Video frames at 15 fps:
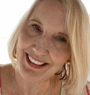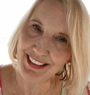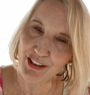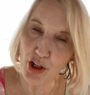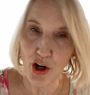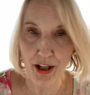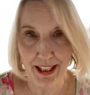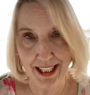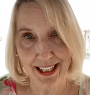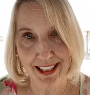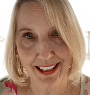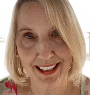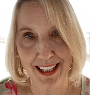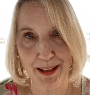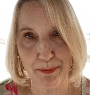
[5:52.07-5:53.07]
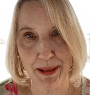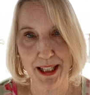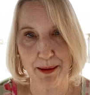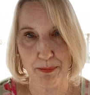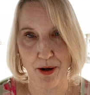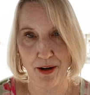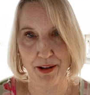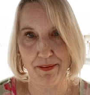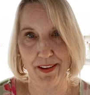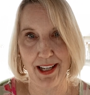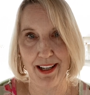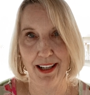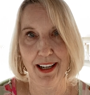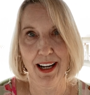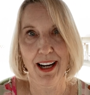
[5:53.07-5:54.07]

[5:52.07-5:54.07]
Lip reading: log in and be a part of that.